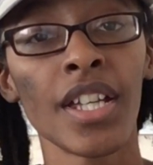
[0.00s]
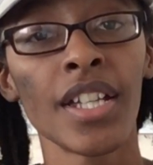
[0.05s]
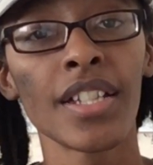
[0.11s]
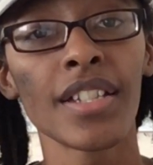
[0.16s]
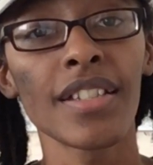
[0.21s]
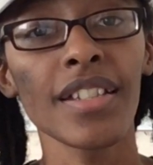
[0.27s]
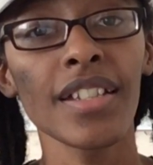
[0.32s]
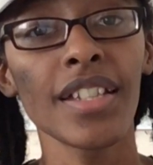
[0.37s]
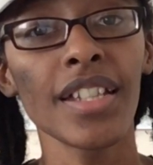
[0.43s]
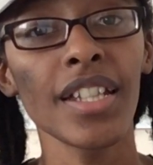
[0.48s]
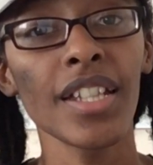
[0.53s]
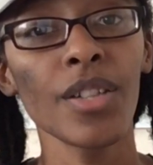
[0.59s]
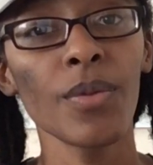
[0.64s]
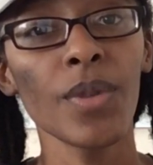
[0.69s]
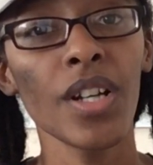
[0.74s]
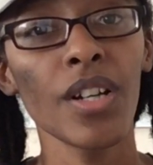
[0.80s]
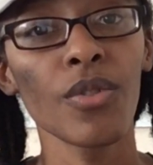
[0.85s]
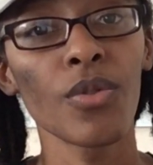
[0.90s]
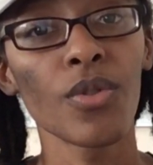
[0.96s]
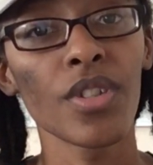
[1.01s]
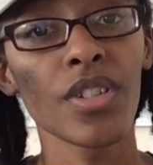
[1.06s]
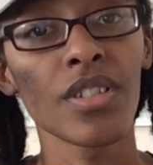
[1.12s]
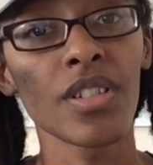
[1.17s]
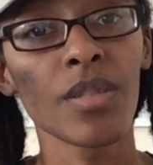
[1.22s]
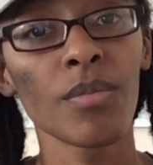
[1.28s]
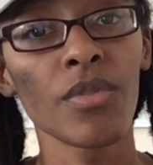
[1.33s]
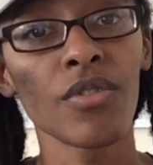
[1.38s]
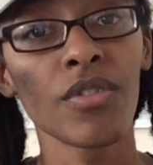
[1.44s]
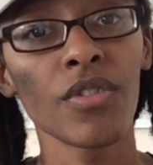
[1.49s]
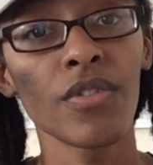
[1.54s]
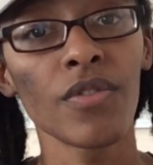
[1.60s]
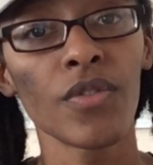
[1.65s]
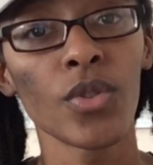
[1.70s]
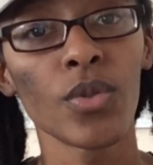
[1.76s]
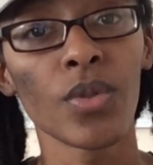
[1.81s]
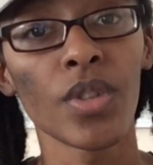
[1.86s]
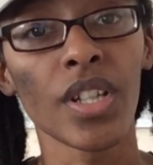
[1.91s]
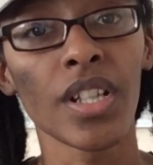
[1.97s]
Today we are going to be
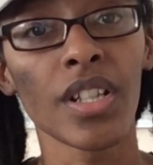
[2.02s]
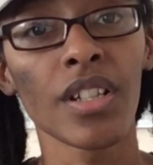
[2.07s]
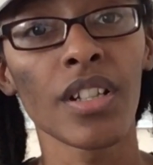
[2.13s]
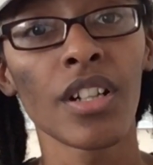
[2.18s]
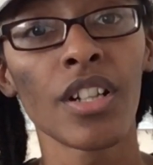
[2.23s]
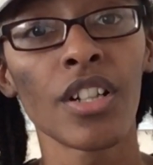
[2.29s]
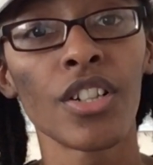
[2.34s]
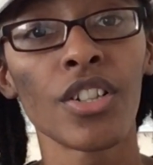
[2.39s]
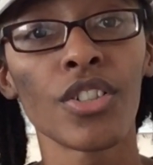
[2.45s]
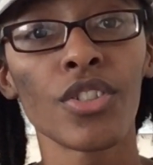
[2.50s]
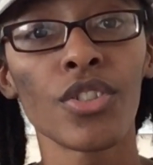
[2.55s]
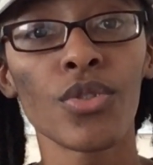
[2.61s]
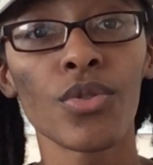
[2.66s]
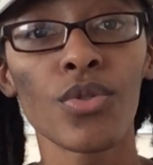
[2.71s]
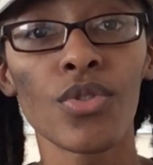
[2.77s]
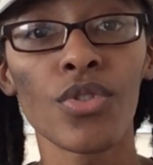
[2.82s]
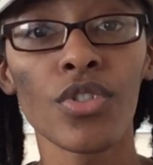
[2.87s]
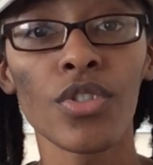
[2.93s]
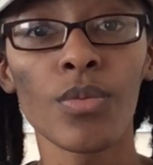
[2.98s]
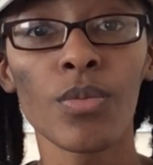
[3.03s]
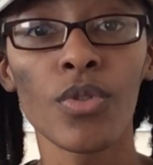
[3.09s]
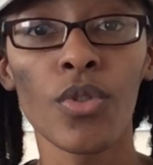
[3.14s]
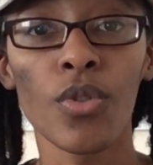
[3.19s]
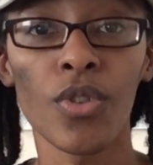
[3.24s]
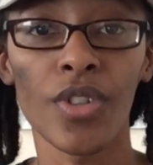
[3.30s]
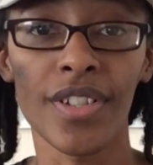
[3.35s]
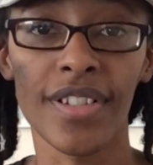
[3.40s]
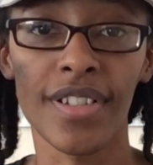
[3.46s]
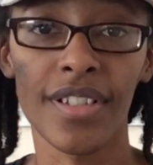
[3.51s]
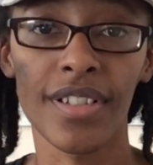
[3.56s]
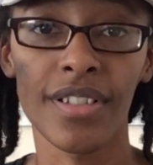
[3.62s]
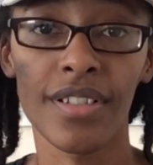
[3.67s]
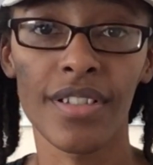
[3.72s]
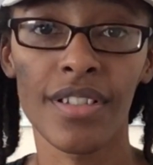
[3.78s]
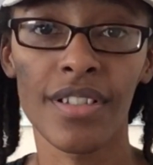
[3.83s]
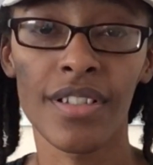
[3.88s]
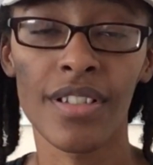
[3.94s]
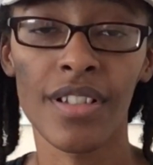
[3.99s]
reviewing YouTube
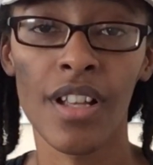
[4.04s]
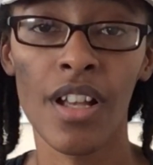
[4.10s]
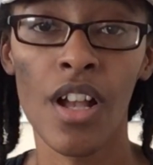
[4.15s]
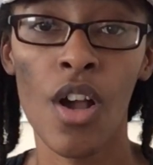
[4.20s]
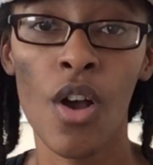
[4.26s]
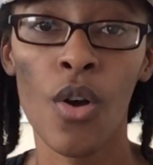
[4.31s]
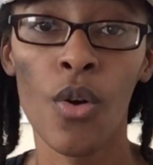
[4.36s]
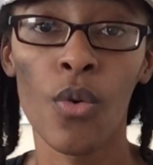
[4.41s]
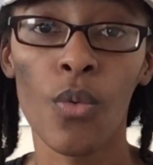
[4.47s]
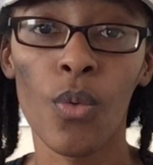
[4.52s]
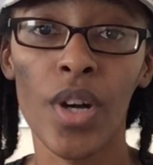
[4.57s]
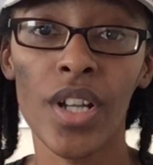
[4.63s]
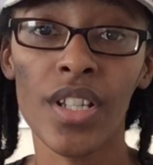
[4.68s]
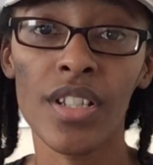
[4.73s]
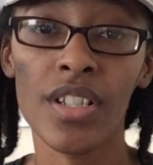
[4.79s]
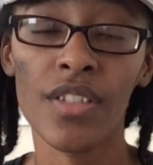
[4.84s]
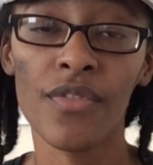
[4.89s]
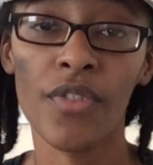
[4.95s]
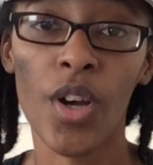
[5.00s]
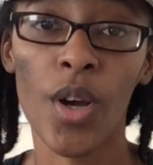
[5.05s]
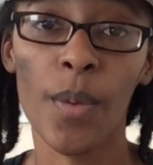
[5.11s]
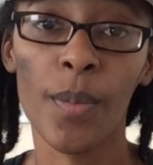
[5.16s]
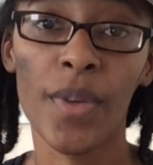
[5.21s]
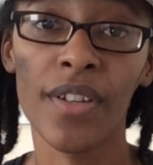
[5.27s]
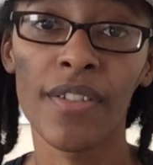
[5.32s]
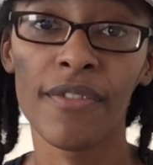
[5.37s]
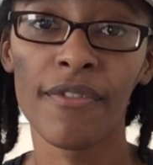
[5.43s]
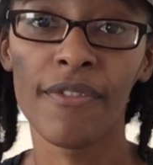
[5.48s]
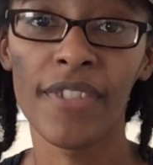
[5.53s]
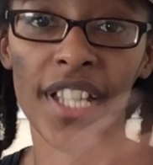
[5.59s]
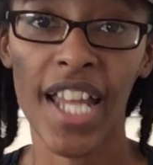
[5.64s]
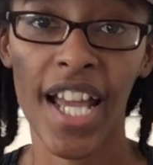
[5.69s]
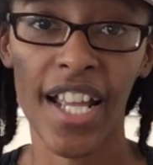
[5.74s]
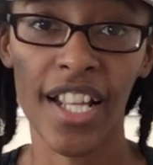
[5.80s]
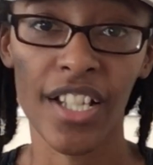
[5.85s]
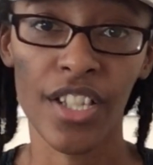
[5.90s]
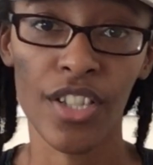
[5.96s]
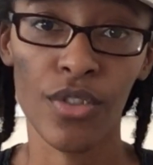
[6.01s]
courses. One is from
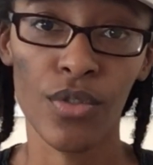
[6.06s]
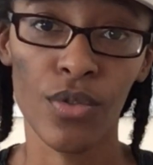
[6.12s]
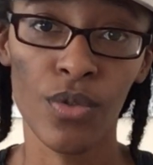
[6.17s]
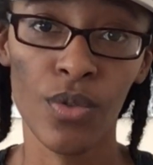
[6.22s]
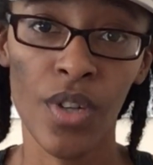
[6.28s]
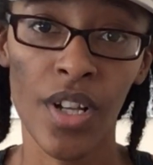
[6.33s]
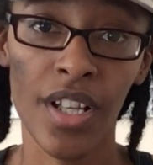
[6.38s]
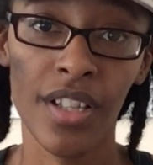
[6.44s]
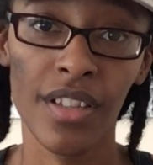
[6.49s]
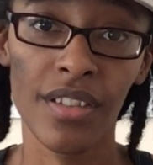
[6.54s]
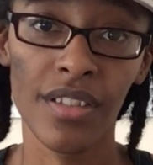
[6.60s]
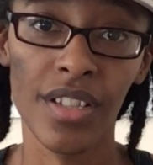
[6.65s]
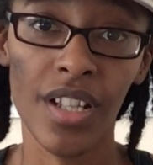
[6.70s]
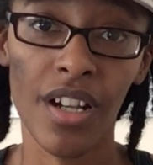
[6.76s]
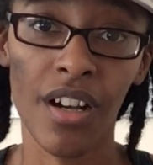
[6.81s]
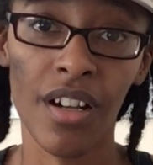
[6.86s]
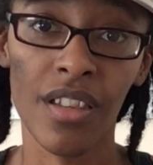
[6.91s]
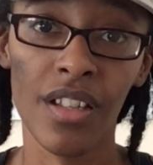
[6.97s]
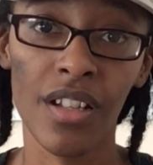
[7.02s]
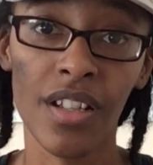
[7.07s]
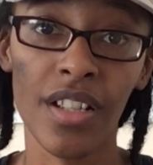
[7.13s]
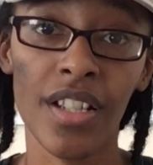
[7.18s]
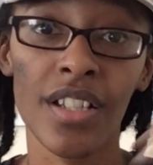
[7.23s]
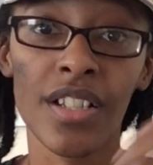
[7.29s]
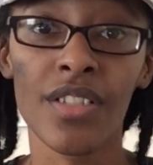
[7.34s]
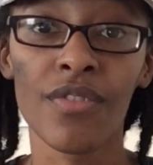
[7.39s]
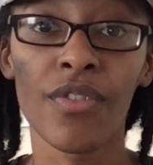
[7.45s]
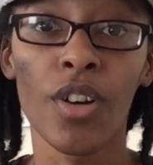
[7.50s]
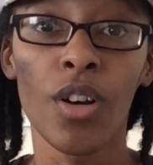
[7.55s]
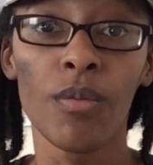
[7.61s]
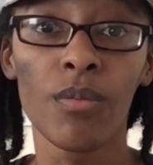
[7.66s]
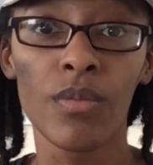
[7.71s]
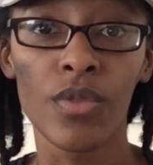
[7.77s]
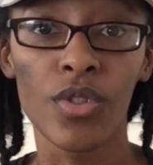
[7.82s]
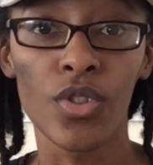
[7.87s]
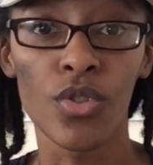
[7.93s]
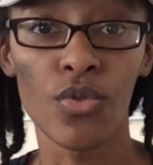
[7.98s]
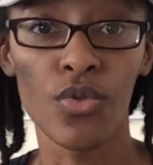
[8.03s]
VidIQ, the other is from
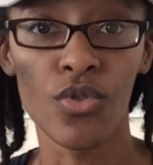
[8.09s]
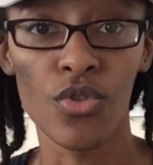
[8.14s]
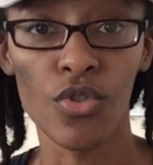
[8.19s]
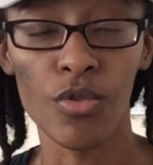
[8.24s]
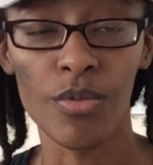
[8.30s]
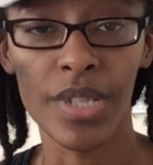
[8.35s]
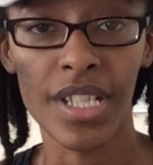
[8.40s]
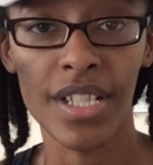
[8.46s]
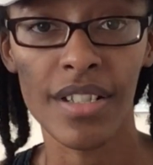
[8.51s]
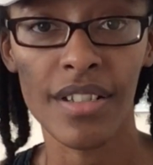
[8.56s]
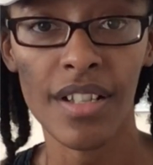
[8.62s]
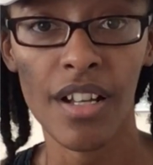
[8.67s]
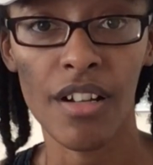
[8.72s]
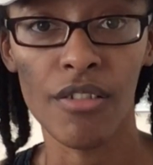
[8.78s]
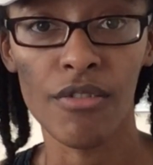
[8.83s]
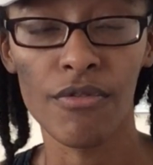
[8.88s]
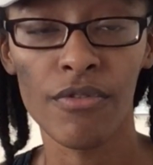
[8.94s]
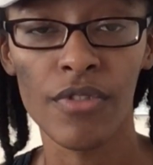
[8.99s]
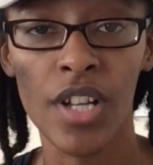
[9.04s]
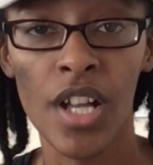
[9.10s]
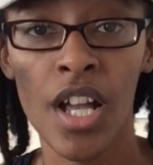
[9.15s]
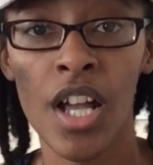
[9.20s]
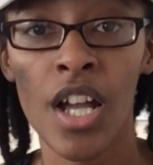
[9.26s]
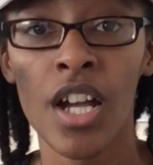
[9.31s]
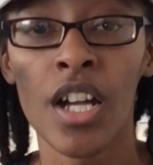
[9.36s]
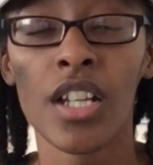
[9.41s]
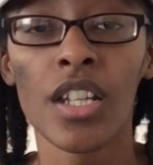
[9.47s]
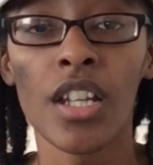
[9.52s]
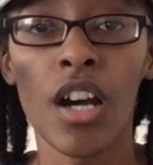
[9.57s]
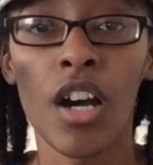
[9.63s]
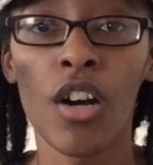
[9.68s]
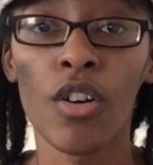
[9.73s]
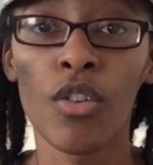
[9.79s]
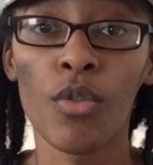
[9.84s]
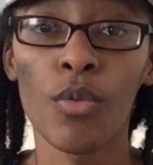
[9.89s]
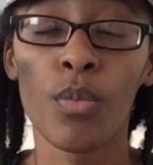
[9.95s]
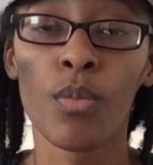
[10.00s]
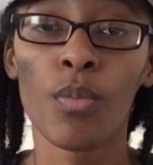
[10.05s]
YouTube itself.
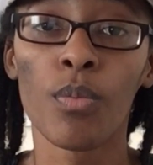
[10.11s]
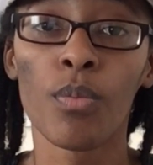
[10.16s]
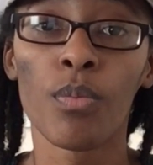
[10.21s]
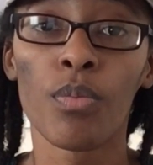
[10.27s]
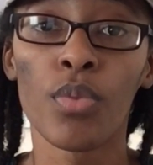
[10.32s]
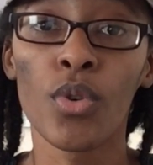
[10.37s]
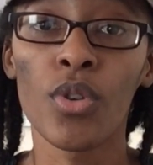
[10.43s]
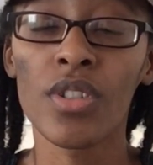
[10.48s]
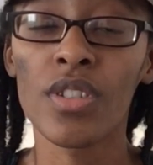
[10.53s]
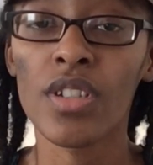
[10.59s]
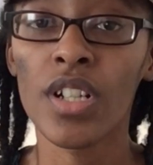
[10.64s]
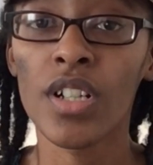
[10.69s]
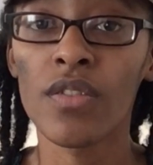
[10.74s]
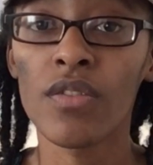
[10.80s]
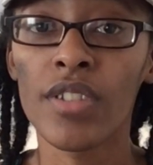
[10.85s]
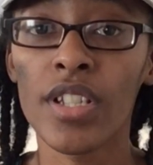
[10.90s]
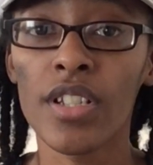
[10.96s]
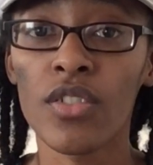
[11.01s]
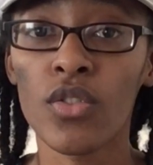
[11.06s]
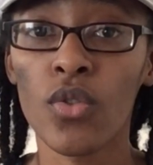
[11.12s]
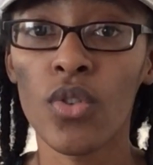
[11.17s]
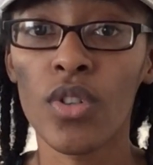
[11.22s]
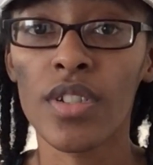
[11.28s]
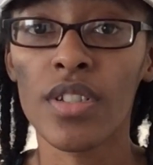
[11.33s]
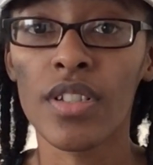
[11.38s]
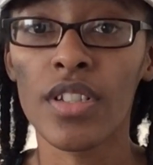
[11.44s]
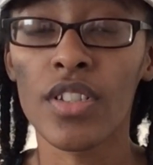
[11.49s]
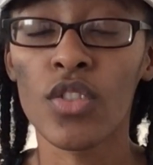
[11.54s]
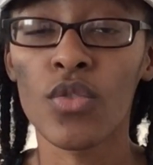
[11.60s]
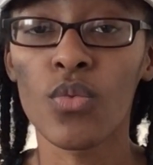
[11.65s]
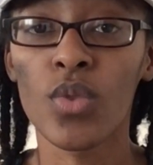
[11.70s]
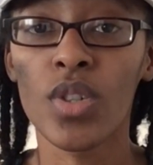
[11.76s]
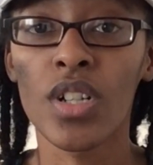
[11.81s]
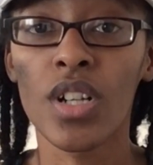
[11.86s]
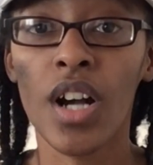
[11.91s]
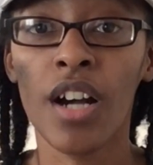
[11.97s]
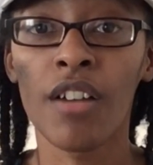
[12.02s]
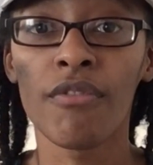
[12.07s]
Now, both of these courses
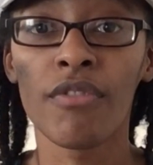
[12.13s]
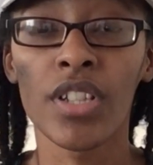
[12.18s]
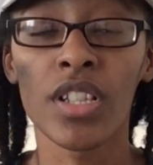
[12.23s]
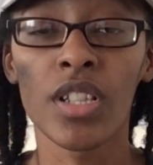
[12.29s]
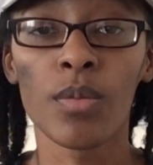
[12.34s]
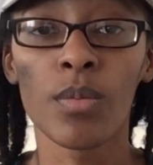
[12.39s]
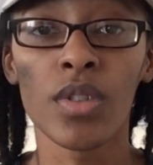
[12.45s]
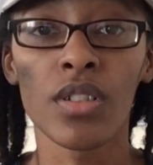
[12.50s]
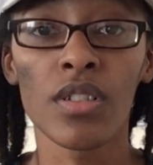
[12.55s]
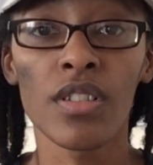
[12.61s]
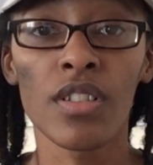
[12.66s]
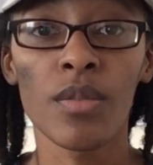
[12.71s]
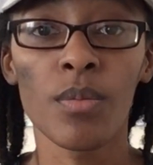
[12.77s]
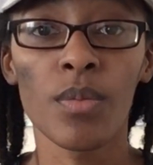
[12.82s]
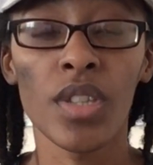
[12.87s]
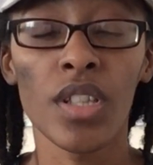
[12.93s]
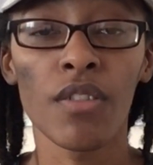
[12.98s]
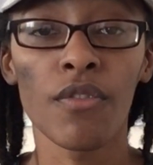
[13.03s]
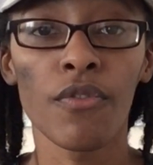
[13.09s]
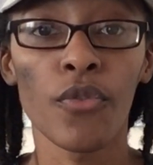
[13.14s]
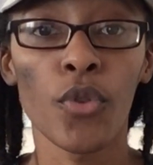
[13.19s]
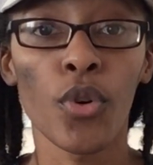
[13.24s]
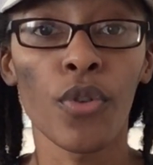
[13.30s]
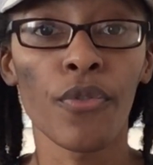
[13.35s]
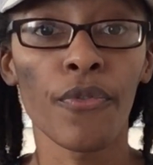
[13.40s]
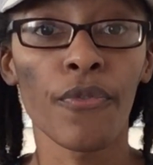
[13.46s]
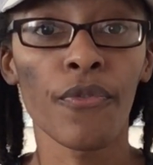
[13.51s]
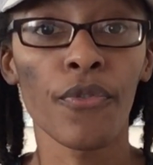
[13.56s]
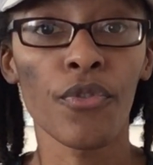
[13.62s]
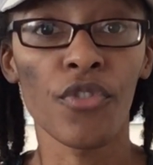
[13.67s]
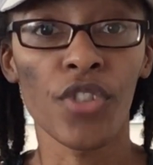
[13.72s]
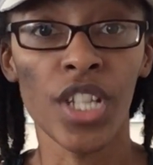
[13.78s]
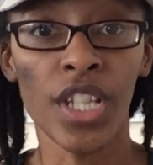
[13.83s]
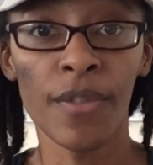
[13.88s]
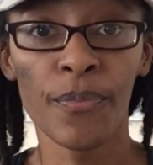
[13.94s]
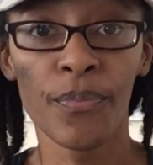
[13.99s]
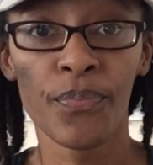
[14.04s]
were available to me for free,